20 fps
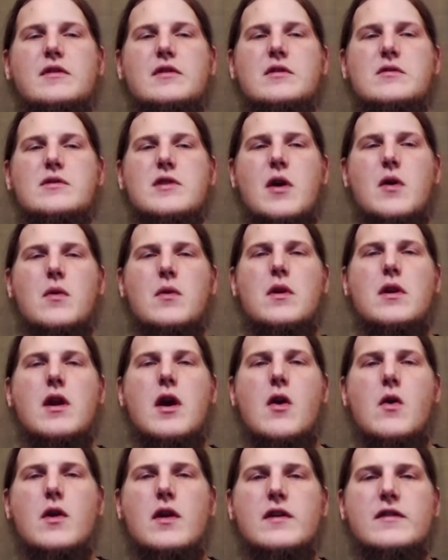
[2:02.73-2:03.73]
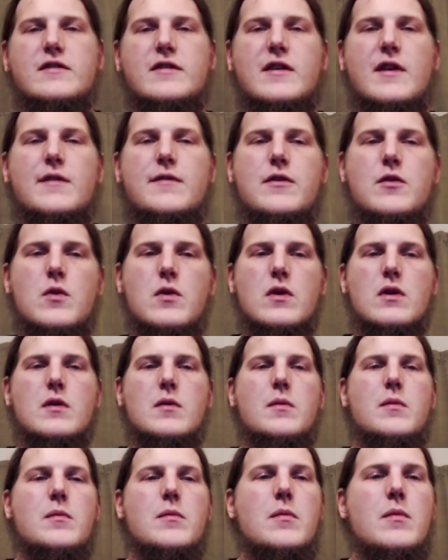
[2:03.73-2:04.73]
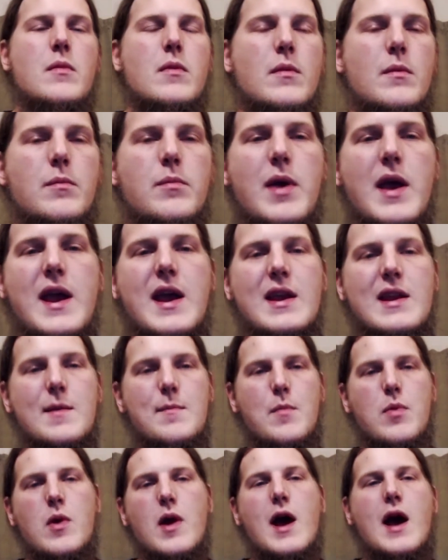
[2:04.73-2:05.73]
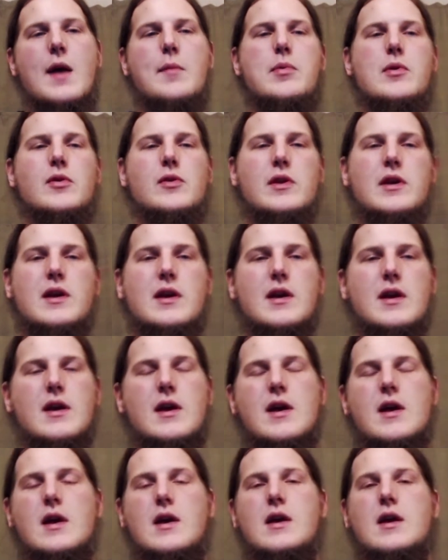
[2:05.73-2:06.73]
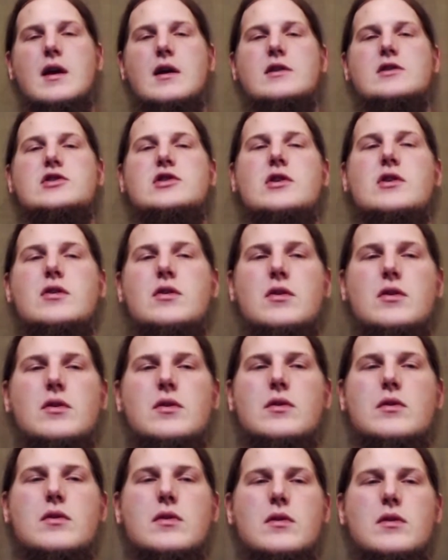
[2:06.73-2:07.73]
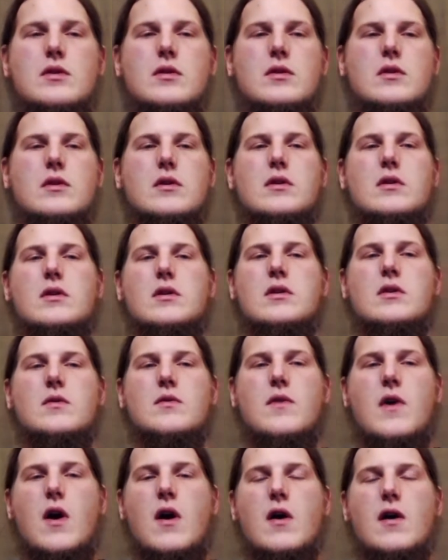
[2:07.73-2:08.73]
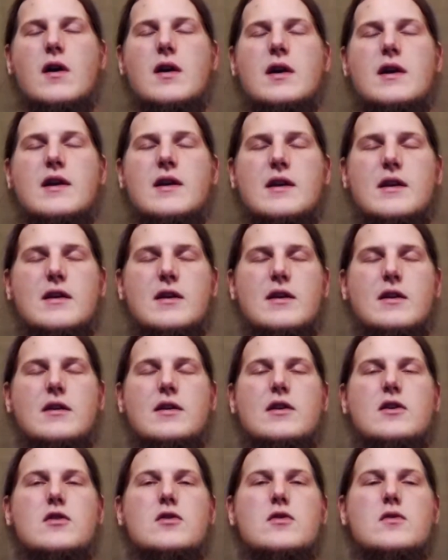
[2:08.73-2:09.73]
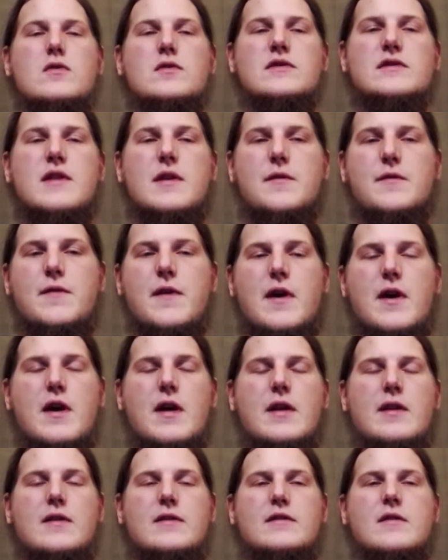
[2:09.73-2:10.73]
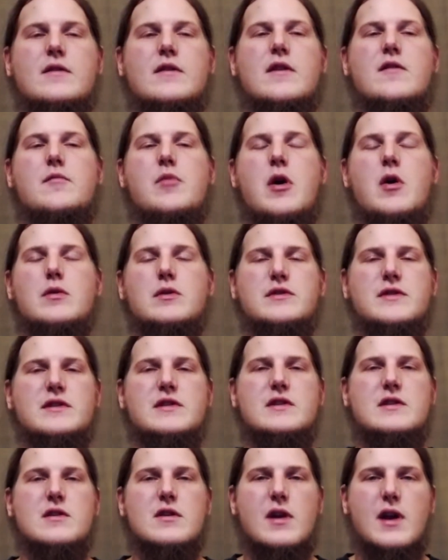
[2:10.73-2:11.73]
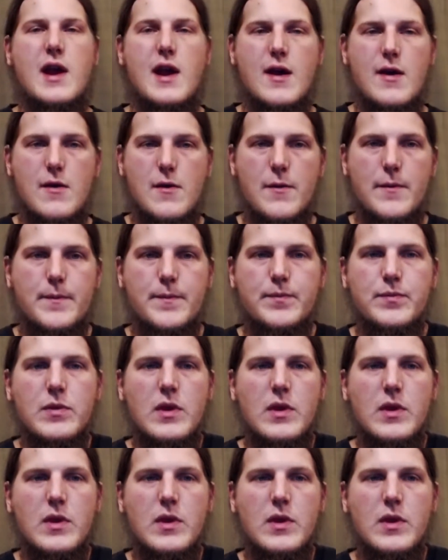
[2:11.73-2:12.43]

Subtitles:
you don't notice if you were paid improperly until you've already used the funds or they posted to your account.